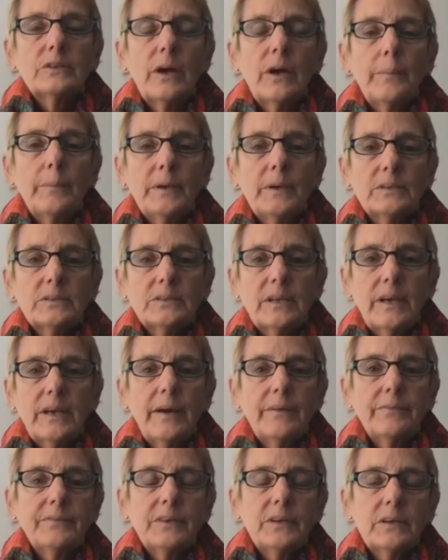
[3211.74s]
the time because they
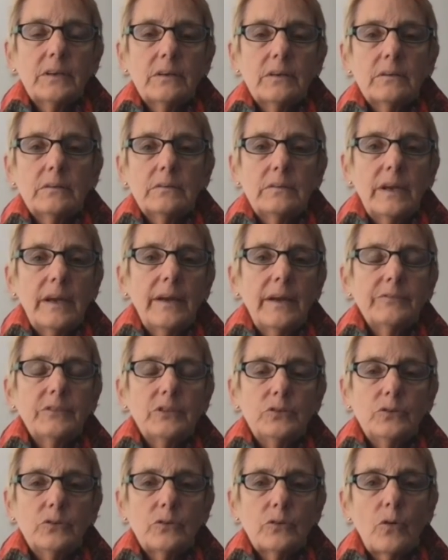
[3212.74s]
have to they have
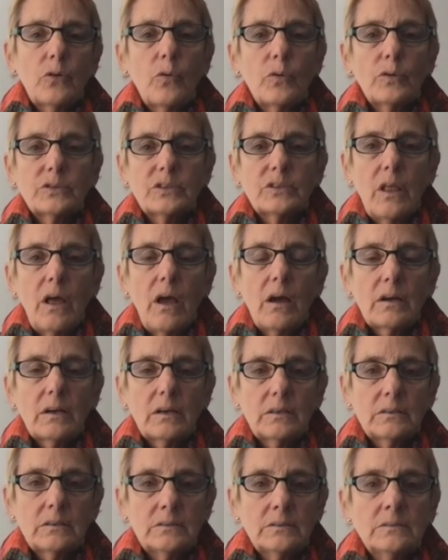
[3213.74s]
to do the coarse lock.
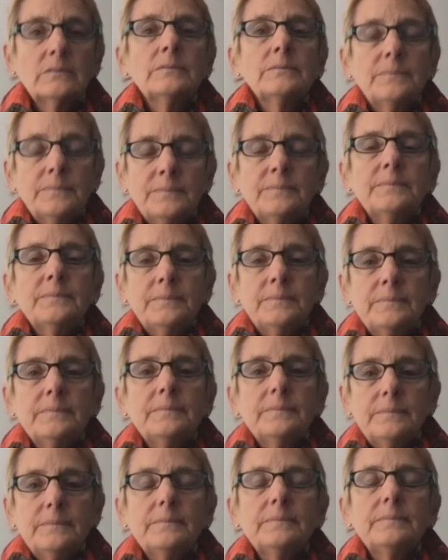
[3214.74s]
Yeah.
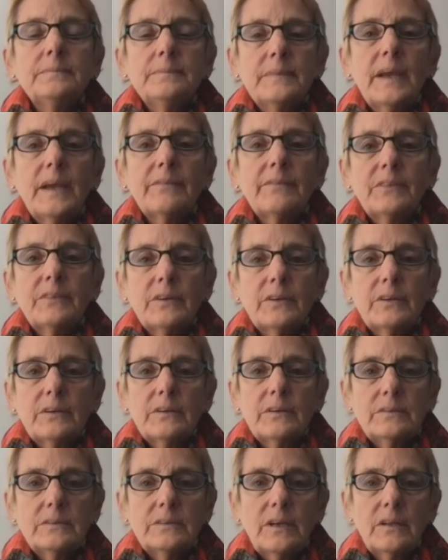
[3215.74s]
They have
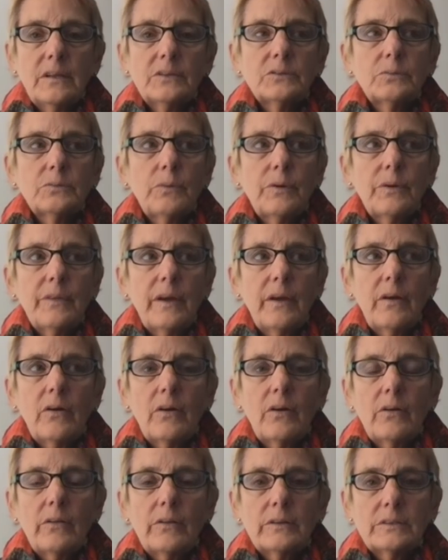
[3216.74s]
to tell us where they
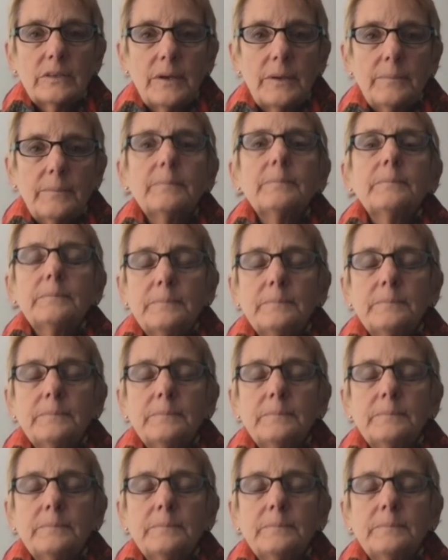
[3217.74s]
are all the time.